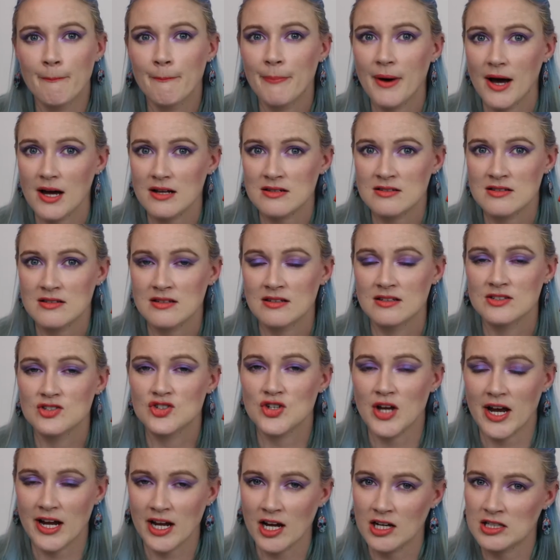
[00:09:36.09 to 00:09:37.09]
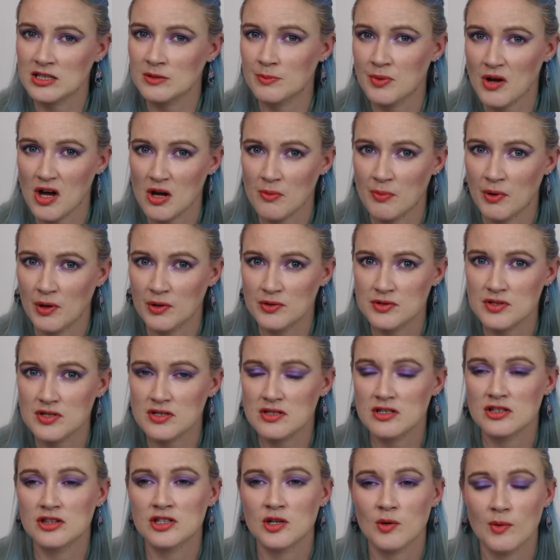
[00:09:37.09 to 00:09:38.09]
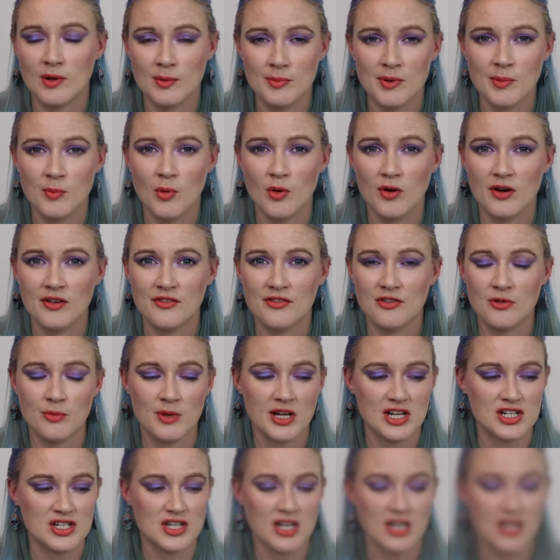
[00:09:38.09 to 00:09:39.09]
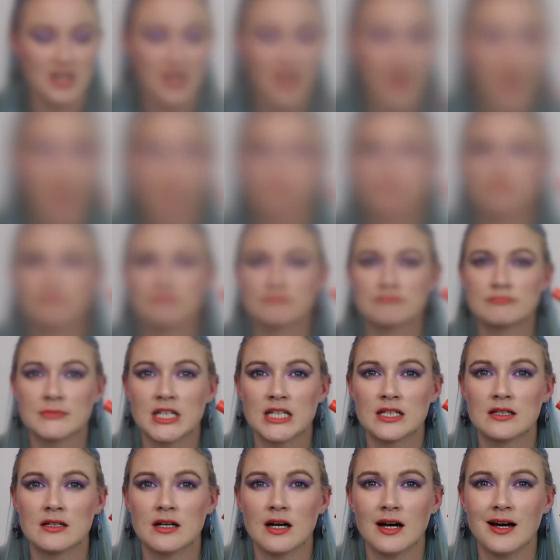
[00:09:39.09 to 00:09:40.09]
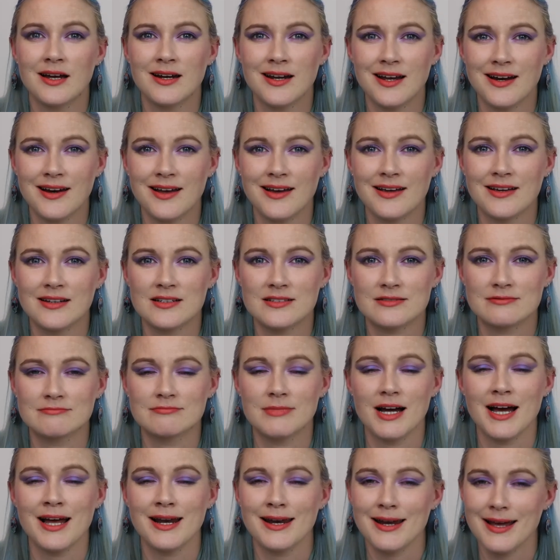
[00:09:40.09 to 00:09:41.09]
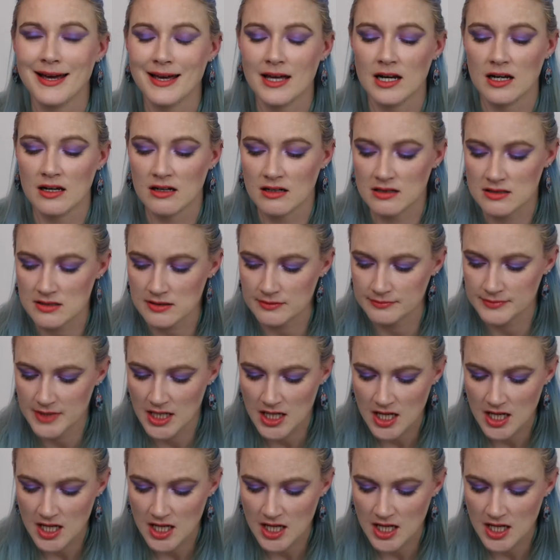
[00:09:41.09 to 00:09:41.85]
but check out the blog post. There will be more information, and I like it. I like it a lot.